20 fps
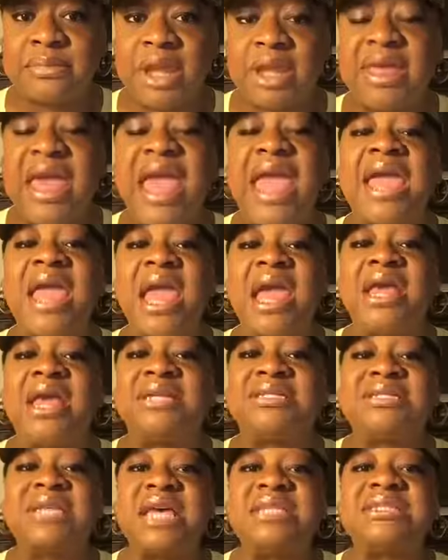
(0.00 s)
Okay, it
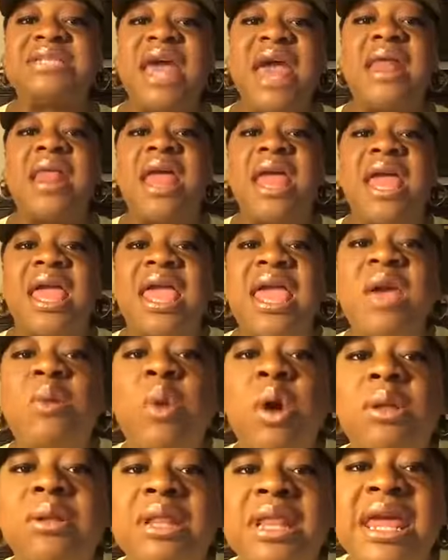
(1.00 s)
says that he
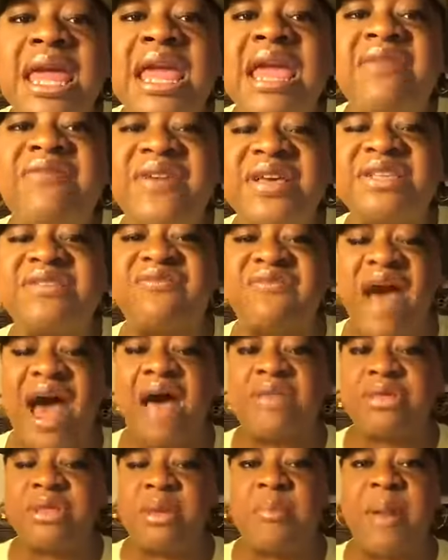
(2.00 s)
will leave his
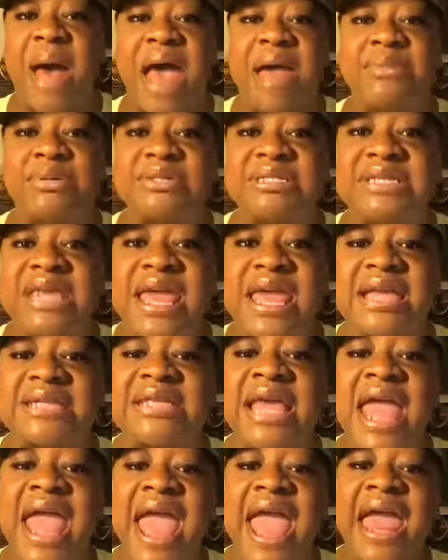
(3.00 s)
father, the Bible
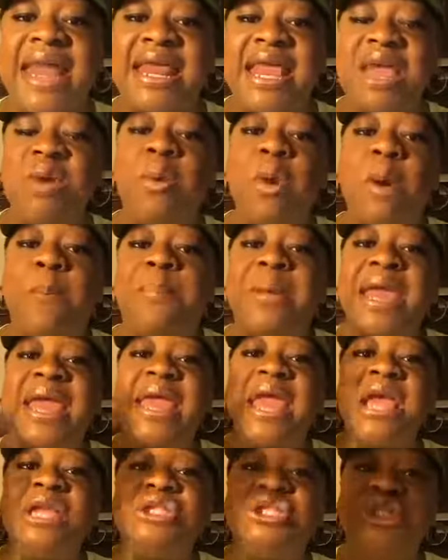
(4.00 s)
says, and he will
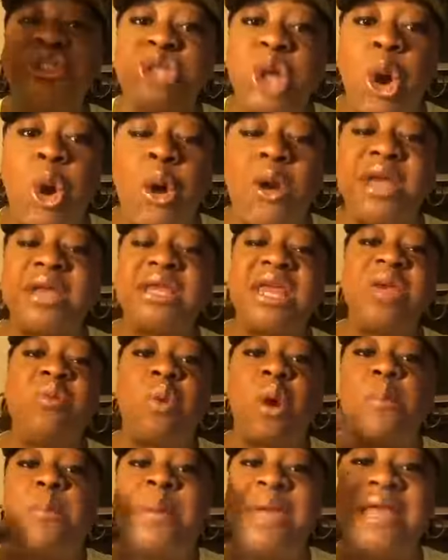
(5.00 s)
be joined, he
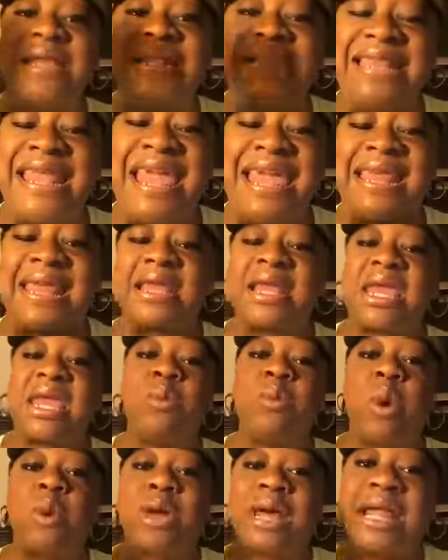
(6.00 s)
will be knitted, he
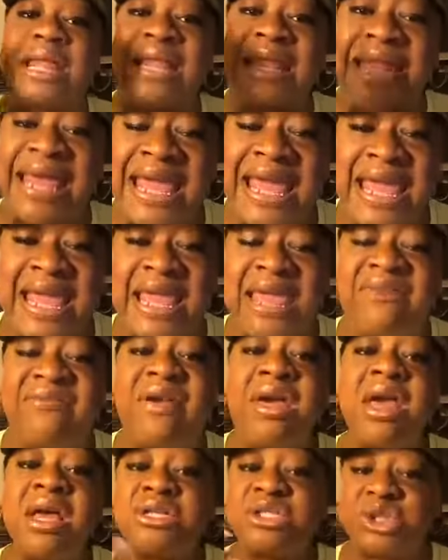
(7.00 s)
will cleave
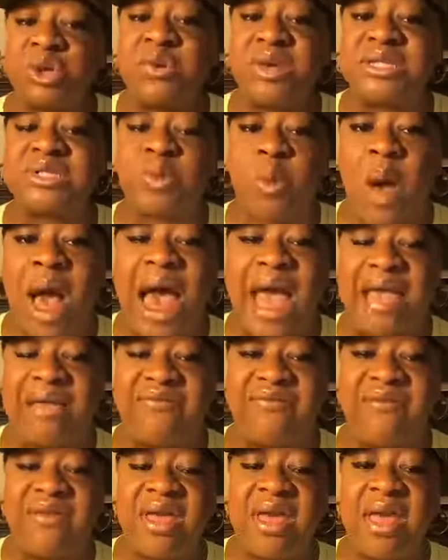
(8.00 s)
to his
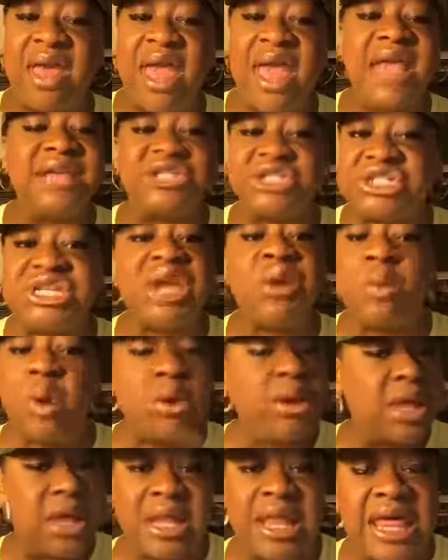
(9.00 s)
wife and she
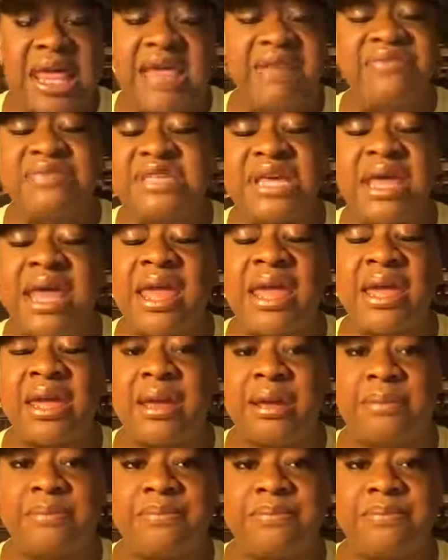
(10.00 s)
will cleave to him.